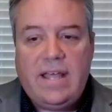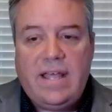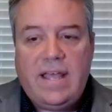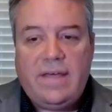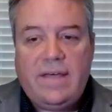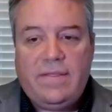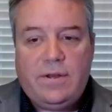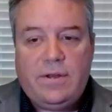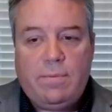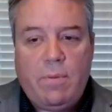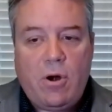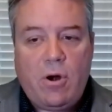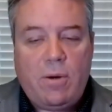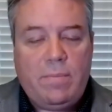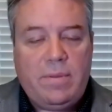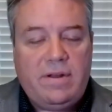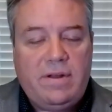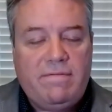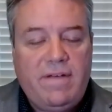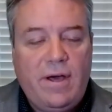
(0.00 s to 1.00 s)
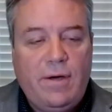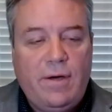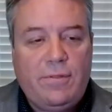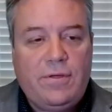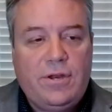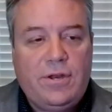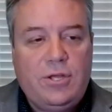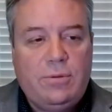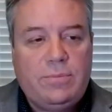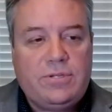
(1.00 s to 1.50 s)
at the Department of Health
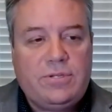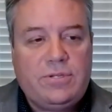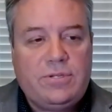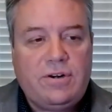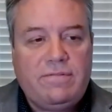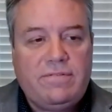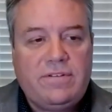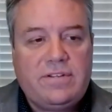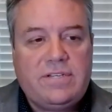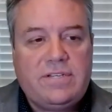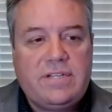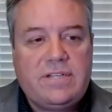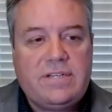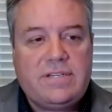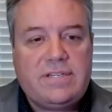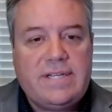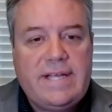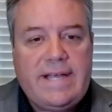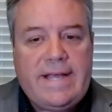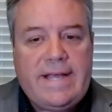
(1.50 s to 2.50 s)
and Human Services.